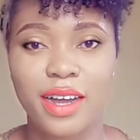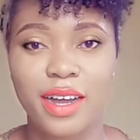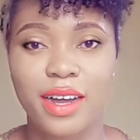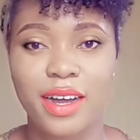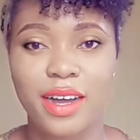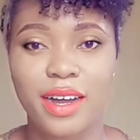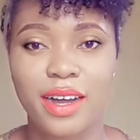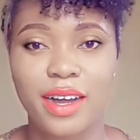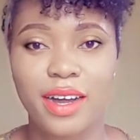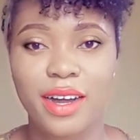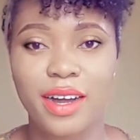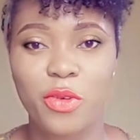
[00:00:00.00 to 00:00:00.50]

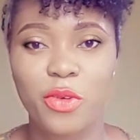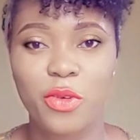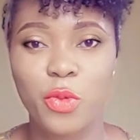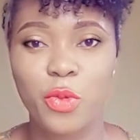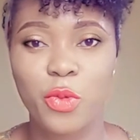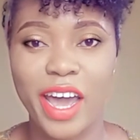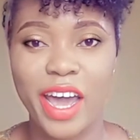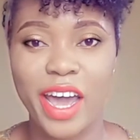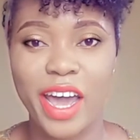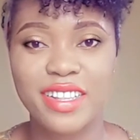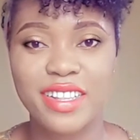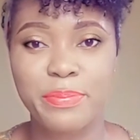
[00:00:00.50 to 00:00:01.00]
white
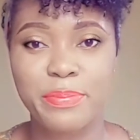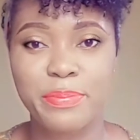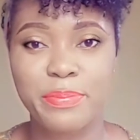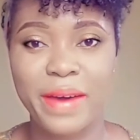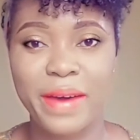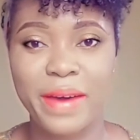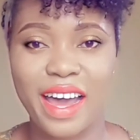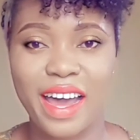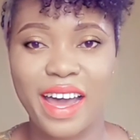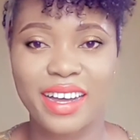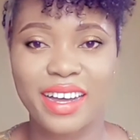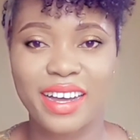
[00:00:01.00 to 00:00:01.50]

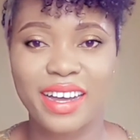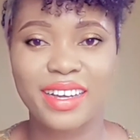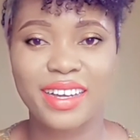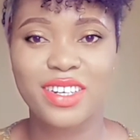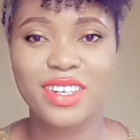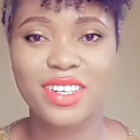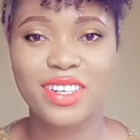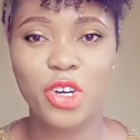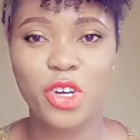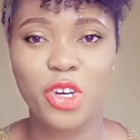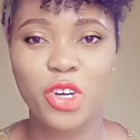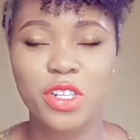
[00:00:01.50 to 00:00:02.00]
bag,
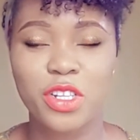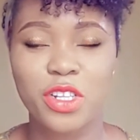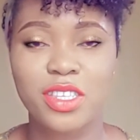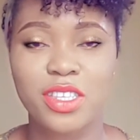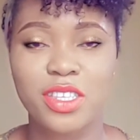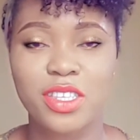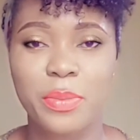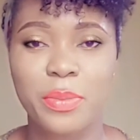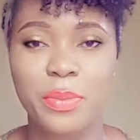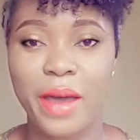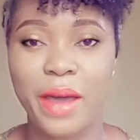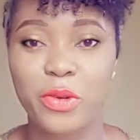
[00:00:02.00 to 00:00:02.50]
not bag
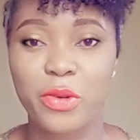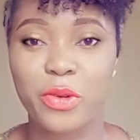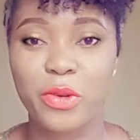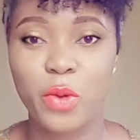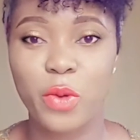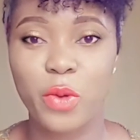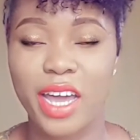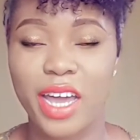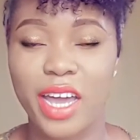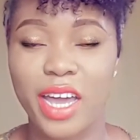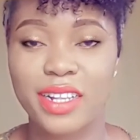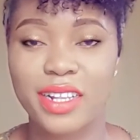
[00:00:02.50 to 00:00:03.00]
white.
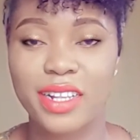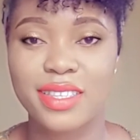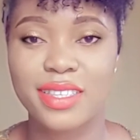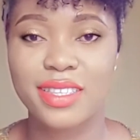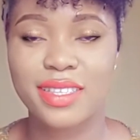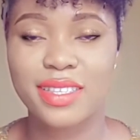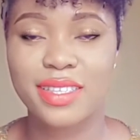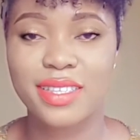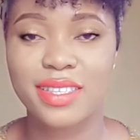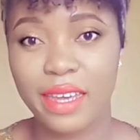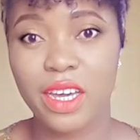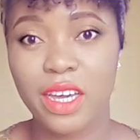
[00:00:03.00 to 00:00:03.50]

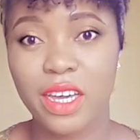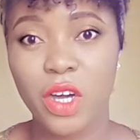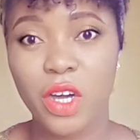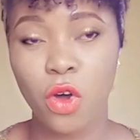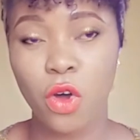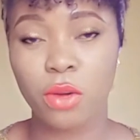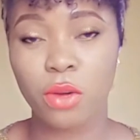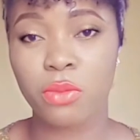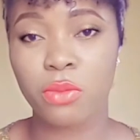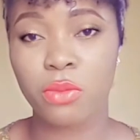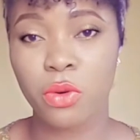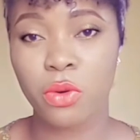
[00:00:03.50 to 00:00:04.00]

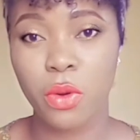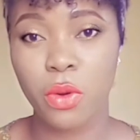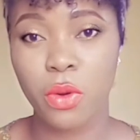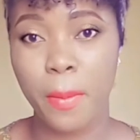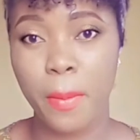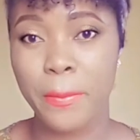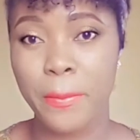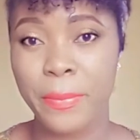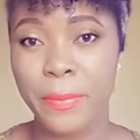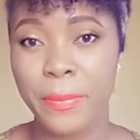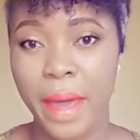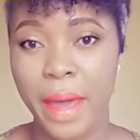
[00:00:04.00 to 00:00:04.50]
Opu,
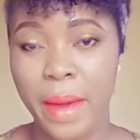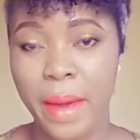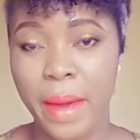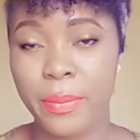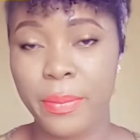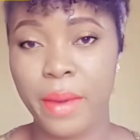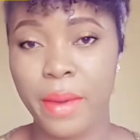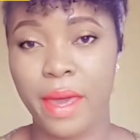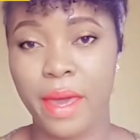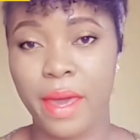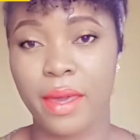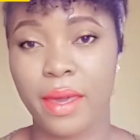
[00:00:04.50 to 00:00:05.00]

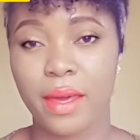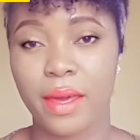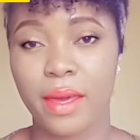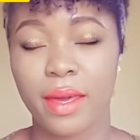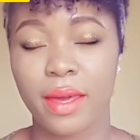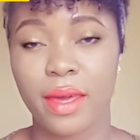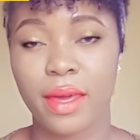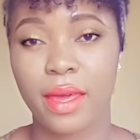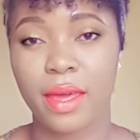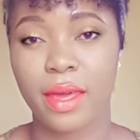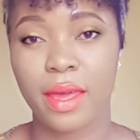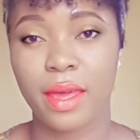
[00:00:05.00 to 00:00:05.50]
Mmemme,
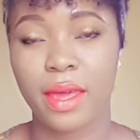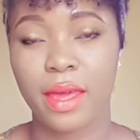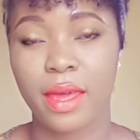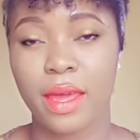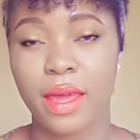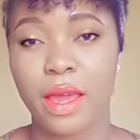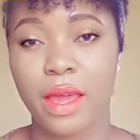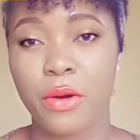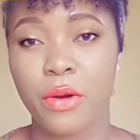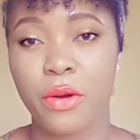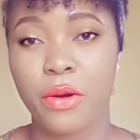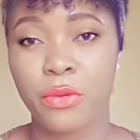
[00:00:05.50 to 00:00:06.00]

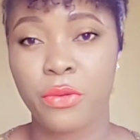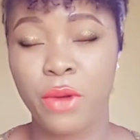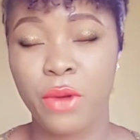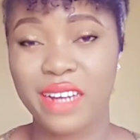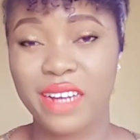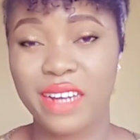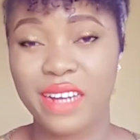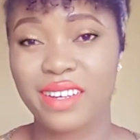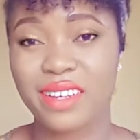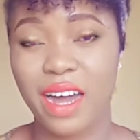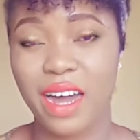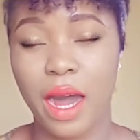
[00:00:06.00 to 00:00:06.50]
red
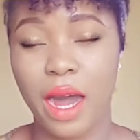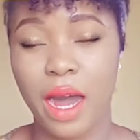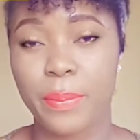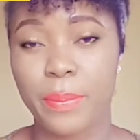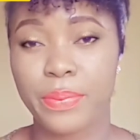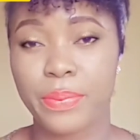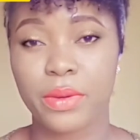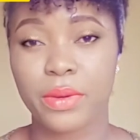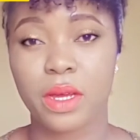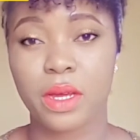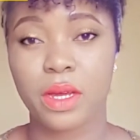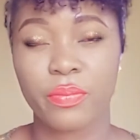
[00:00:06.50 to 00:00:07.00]
cup.
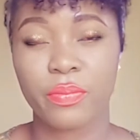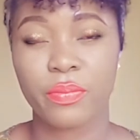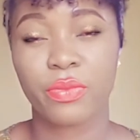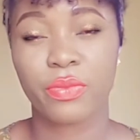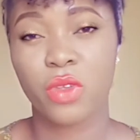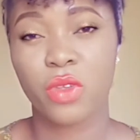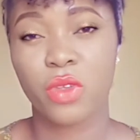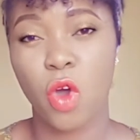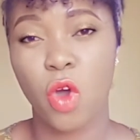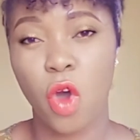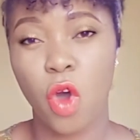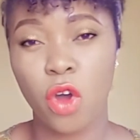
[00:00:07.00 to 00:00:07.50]

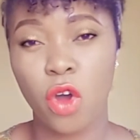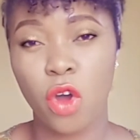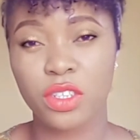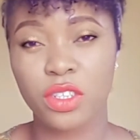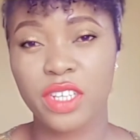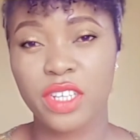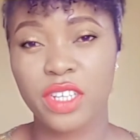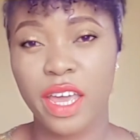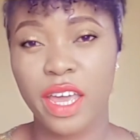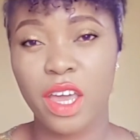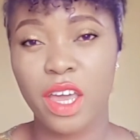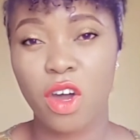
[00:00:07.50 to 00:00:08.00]

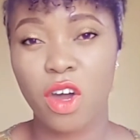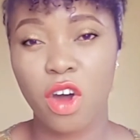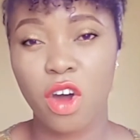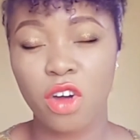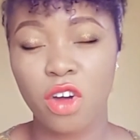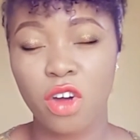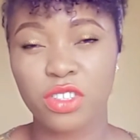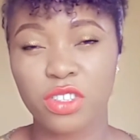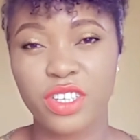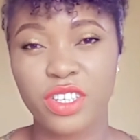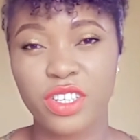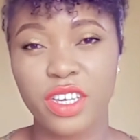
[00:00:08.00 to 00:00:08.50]
Oche,
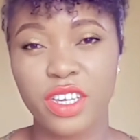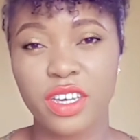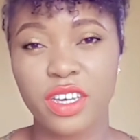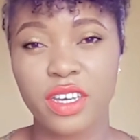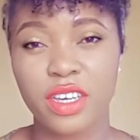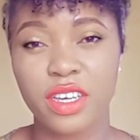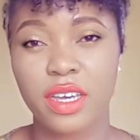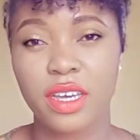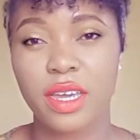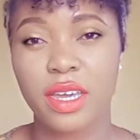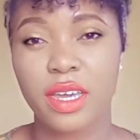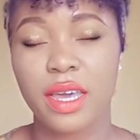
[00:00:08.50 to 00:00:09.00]
Oji,
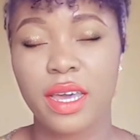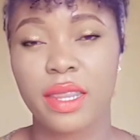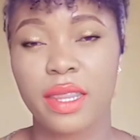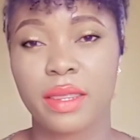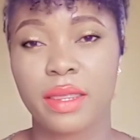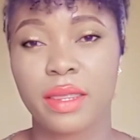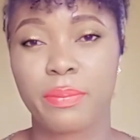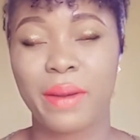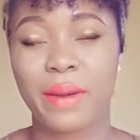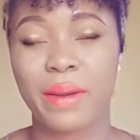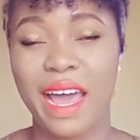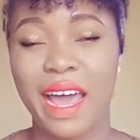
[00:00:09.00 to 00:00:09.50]
the
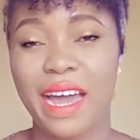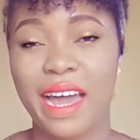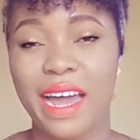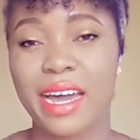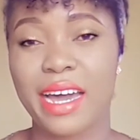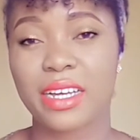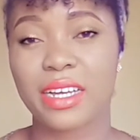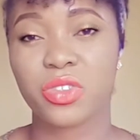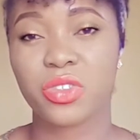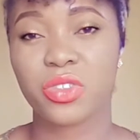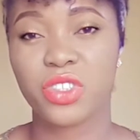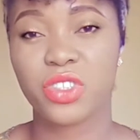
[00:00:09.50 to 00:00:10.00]
black
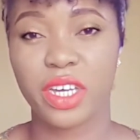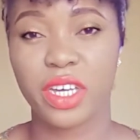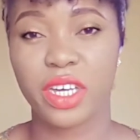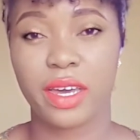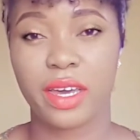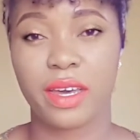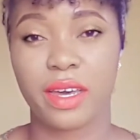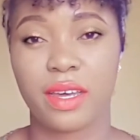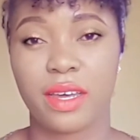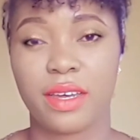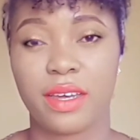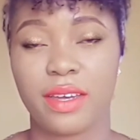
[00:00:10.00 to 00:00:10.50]
chair.
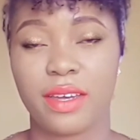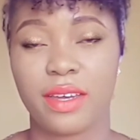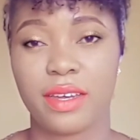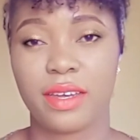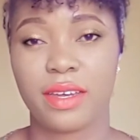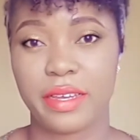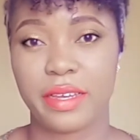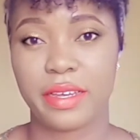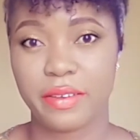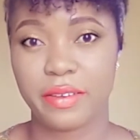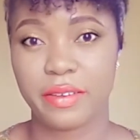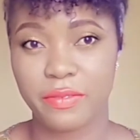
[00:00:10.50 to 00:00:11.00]

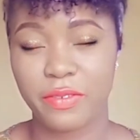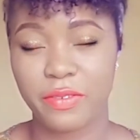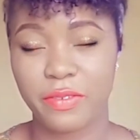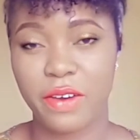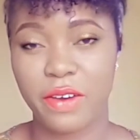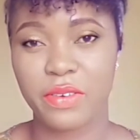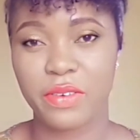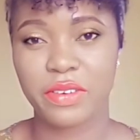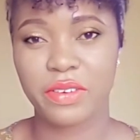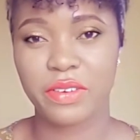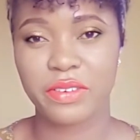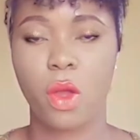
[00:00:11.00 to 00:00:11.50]
Very
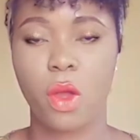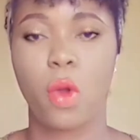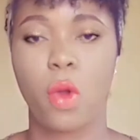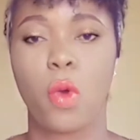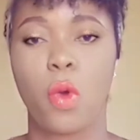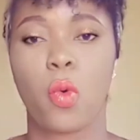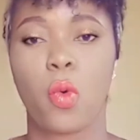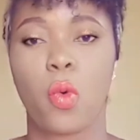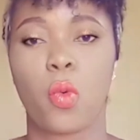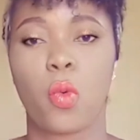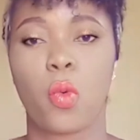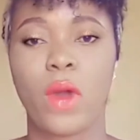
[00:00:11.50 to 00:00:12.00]
good.
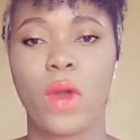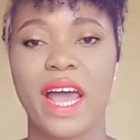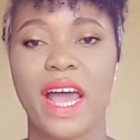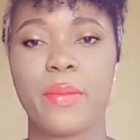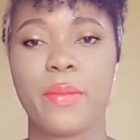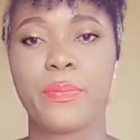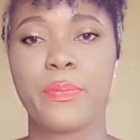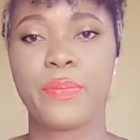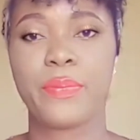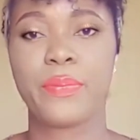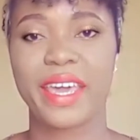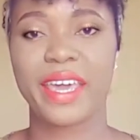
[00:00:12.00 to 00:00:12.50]
While
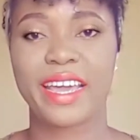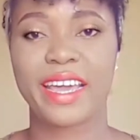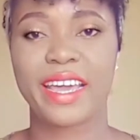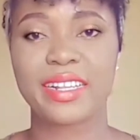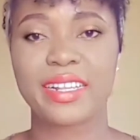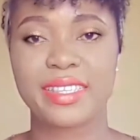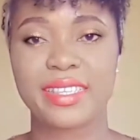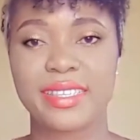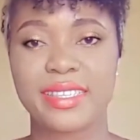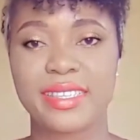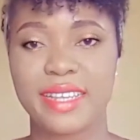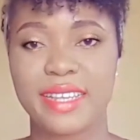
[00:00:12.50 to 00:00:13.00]
making
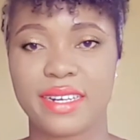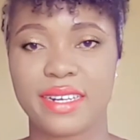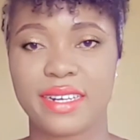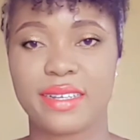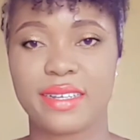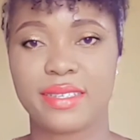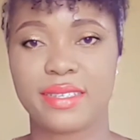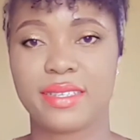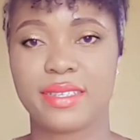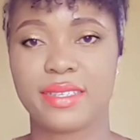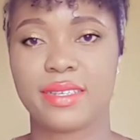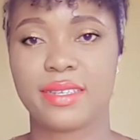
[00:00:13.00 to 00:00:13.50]

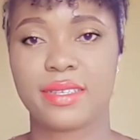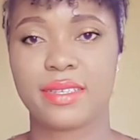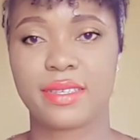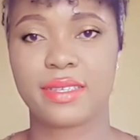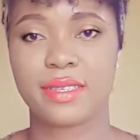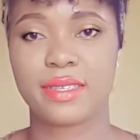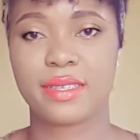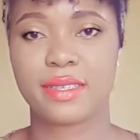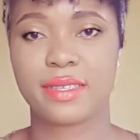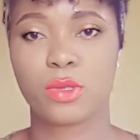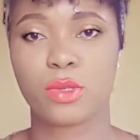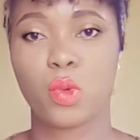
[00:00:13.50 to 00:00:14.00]
sentences
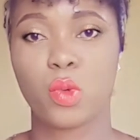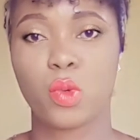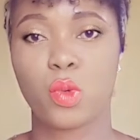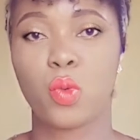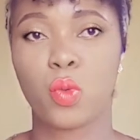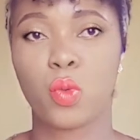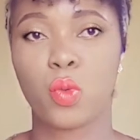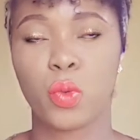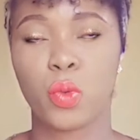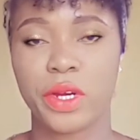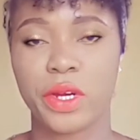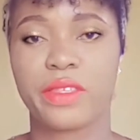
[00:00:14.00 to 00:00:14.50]

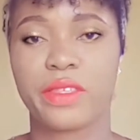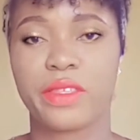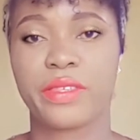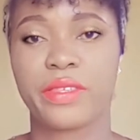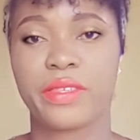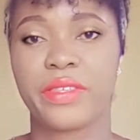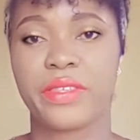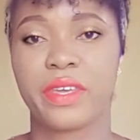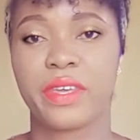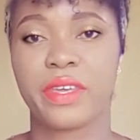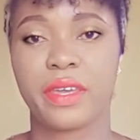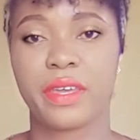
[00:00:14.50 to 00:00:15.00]
with
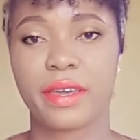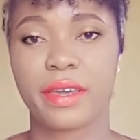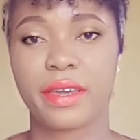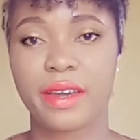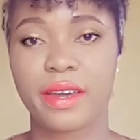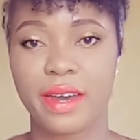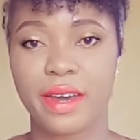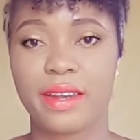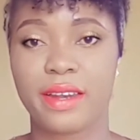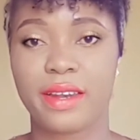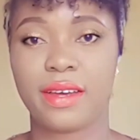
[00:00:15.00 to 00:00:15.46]
color